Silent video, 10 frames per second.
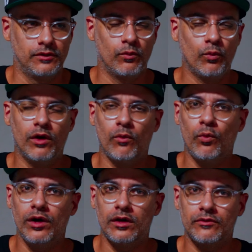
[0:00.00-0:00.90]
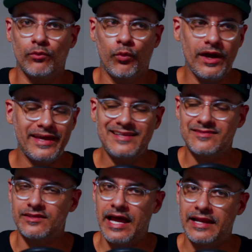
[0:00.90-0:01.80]
What what what
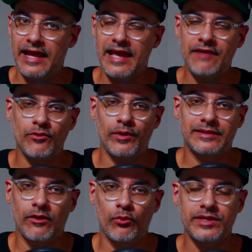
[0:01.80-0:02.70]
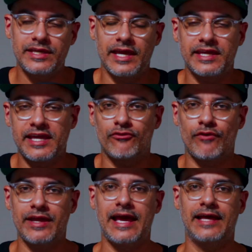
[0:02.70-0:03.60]
is it at like heavyweight that we can't get
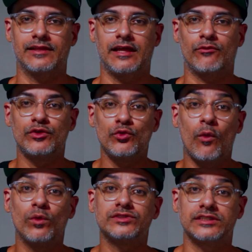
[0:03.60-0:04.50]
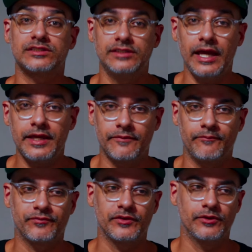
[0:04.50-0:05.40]
right at like we do at 168?
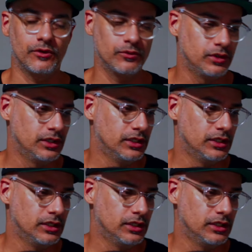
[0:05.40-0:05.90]
You know.